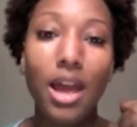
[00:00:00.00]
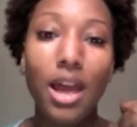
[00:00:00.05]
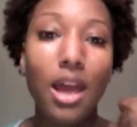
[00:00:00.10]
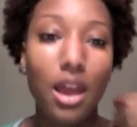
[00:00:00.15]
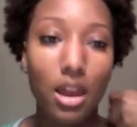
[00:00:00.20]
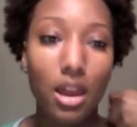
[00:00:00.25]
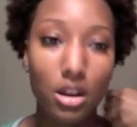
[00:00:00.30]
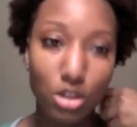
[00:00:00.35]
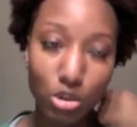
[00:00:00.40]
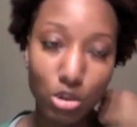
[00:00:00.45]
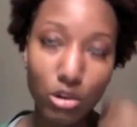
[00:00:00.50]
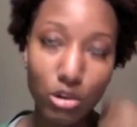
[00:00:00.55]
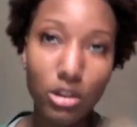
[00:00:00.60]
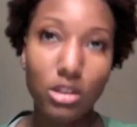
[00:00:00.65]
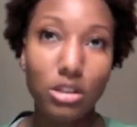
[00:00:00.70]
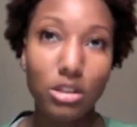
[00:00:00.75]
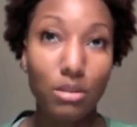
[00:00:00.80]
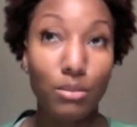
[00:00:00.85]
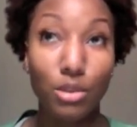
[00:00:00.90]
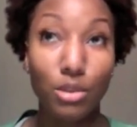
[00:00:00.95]
And a choice,
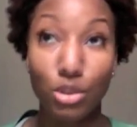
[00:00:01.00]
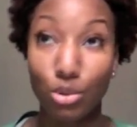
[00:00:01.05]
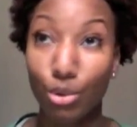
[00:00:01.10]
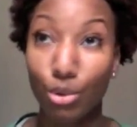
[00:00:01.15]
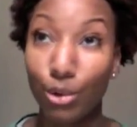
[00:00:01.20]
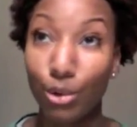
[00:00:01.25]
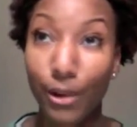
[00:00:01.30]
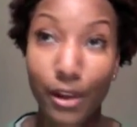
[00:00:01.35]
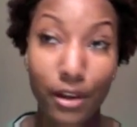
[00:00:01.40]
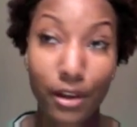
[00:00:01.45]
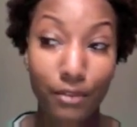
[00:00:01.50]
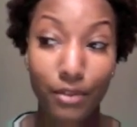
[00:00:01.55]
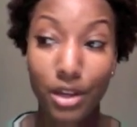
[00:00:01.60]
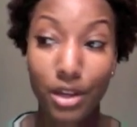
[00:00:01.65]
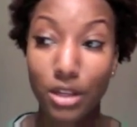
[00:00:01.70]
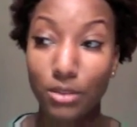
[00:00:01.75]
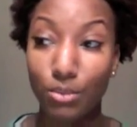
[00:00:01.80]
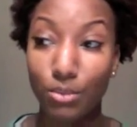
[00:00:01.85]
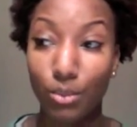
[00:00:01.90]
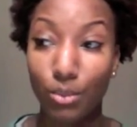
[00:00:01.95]
the majority of us
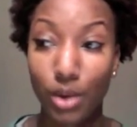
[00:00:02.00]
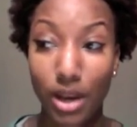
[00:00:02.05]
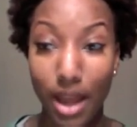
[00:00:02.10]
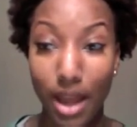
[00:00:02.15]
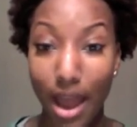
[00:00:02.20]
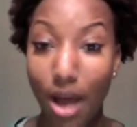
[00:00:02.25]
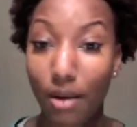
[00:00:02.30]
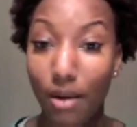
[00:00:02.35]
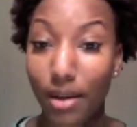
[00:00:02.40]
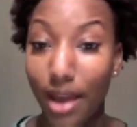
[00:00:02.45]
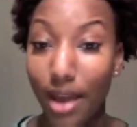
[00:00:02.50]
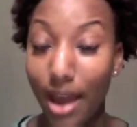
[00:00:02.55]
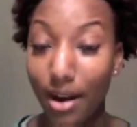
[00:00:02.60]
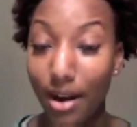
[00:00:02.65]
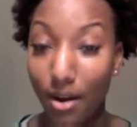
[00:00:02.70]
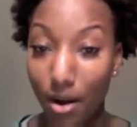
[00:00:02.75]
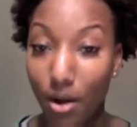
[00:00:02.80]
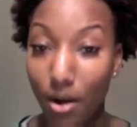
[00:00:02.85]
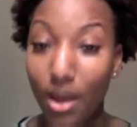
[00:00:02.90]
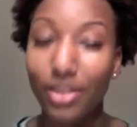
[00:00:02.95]
went out and got our
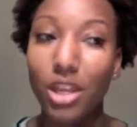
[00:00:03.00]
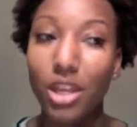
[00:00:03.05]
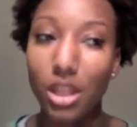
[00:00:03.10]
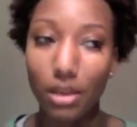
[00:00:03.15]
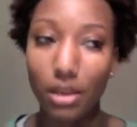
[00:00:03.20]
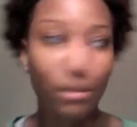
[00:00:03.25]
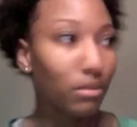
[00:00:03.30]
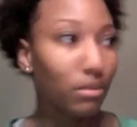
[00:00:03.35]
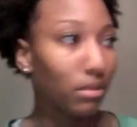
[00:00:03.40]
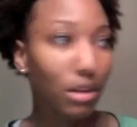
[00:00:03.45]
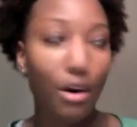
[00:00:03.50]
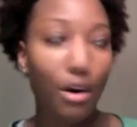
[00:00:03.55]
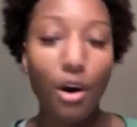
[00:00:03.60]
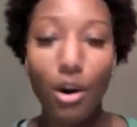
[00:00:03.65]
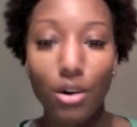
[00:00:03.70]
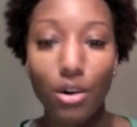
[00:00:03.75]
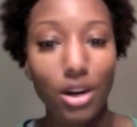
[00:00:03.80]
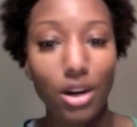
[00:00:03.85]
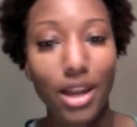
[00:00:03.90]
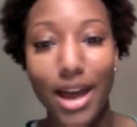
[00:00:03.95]
own. I think the
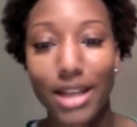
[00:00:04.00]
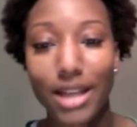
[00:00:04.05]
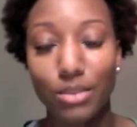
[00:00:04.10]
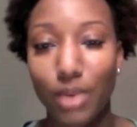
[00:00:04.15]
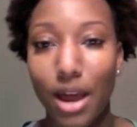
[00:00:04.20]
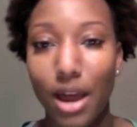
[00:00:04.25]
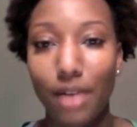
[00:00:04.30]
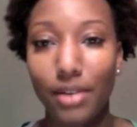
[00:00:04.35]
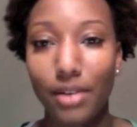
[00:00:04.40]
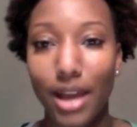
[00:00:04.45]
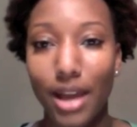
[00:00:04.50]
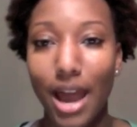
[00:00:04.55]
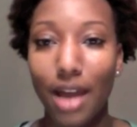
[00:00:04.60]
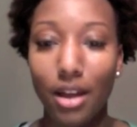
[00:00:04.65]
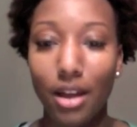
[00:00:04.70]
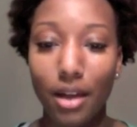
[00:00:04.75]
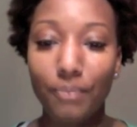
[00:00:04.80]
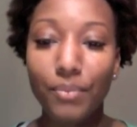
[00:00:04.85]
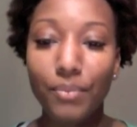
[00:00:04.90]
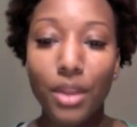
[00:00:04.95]
whole class went out and
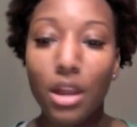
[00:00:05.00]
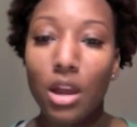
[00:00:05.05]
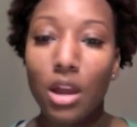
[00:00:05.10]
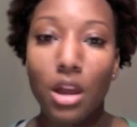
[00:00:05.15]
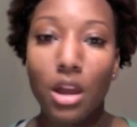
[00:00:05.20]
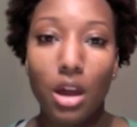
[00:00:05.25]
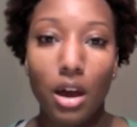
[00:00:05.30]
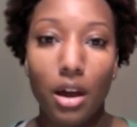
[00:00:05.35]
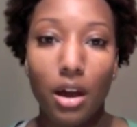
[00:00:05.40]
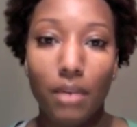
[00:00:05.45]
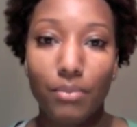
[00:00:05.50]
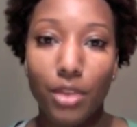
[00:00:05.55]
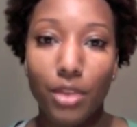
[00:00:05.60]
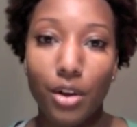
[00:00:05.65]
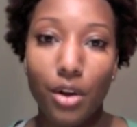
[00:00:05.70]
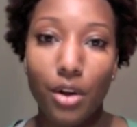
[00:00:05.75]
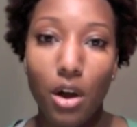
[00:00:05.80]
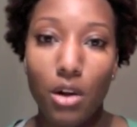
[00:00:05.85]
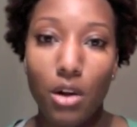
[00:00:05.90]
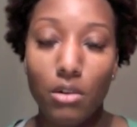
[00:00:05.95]
got their
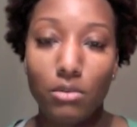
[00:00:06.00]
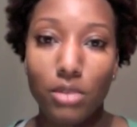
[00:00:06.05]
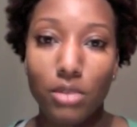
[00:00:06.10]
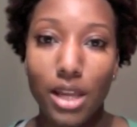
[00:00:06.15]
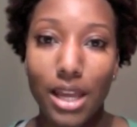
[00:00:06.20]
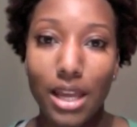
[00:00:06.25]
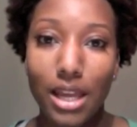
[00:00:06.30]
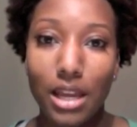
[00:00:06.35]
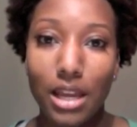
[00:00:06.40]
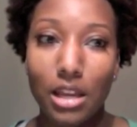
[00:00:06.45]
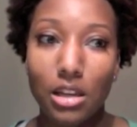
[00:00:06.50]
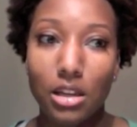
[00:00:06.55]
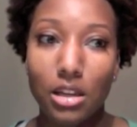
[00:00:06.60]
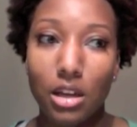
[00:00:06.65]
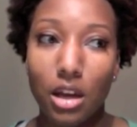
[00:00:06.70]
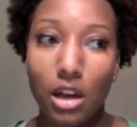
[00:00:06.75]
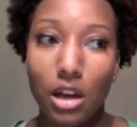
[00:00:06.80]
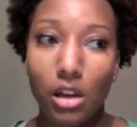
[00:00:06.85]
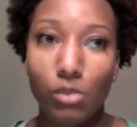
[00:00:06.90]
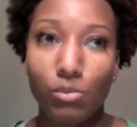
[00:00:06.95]
own. And
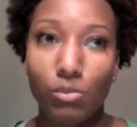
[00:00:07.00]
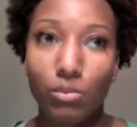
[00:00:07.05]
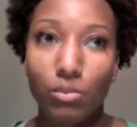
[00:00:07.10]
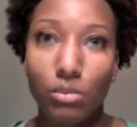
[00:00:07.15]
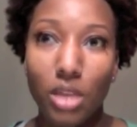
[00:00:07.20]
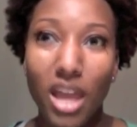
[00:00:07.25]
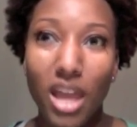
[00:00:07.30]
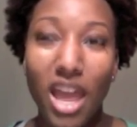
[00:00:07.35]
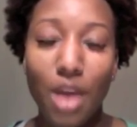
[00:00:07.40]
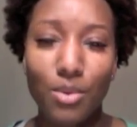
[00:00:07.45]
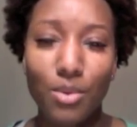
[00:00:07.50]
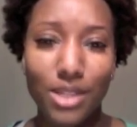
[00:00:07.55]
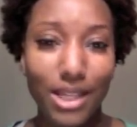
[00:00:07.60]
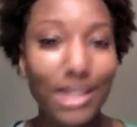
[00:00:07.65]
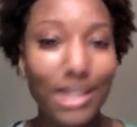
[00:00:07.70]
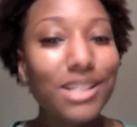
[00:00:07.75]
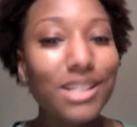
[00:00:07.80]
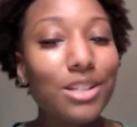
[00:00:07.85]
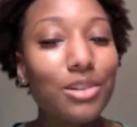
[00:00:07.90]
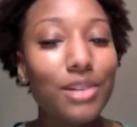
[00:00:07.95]
it was
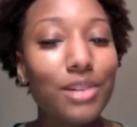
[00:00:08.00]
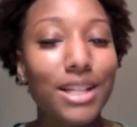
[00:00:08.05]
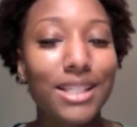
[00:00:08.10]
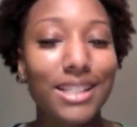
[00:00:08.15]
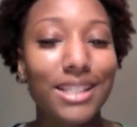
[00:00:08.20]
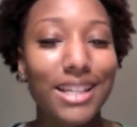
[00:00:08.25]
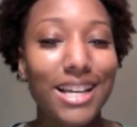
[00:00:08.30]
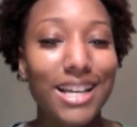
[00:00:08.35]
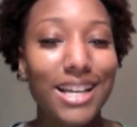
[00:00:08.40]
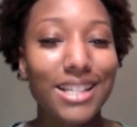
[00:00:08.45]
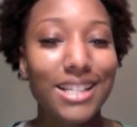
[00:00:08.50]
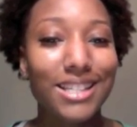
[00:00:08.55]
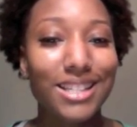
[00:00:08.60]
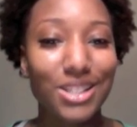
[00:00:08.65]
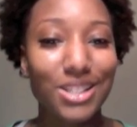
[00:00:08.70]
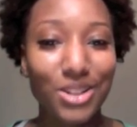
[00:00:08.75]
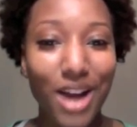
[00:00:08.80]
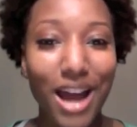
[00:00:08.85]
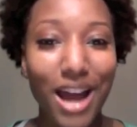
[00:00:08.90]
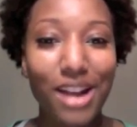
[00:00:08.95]
interesting to
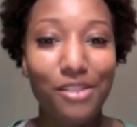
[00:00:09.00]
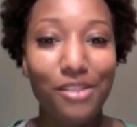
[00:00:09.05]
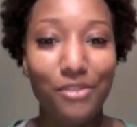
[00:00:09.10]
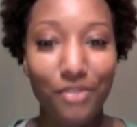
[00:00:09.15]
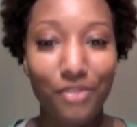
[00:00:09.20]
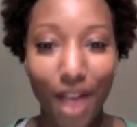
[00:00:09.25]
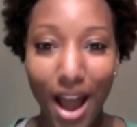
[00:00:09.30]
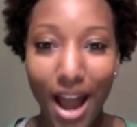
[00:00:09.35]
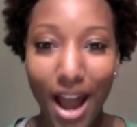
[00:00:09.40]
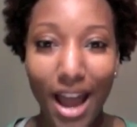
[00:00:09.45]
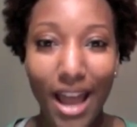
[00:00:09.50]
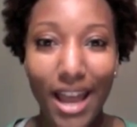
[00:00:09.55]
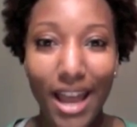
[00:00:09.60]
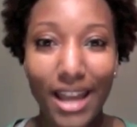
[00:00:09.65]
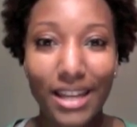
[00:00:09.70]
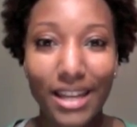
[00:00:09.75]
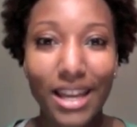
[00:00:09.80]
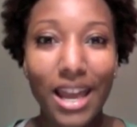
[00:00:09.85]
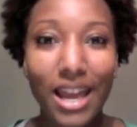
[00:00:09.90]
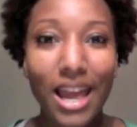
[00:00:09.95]
try to find
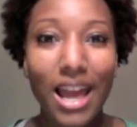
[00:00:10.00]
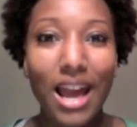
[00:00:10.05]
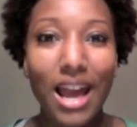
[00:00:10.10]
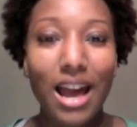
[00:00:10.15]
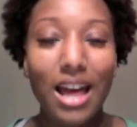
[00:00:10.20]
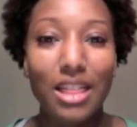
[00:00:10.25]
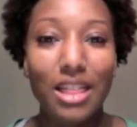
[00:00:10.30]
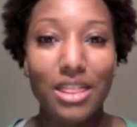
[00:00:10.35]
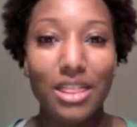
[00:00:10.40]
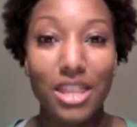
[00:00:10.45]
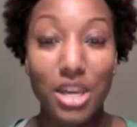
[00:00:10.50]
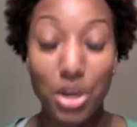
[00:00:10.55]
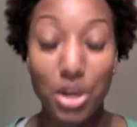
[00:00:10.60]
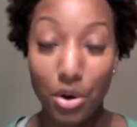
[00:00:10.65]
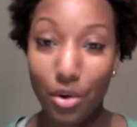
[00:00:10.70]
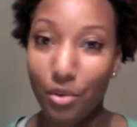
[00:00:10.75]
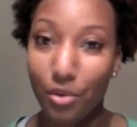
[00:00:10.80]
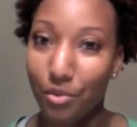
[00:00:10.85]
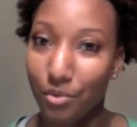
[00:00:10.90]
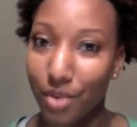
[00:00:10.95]
the
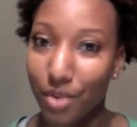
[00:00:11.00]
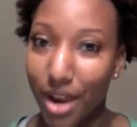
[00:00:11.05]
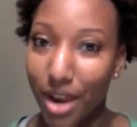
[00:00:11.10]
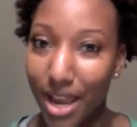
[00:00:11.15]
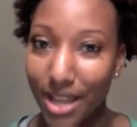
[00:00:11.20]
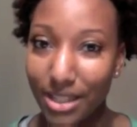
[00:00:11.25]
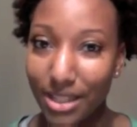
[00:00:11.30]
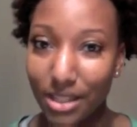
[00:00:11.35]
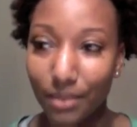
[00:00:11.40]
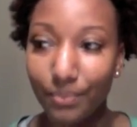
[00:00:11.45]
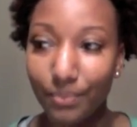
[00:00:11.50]
correct,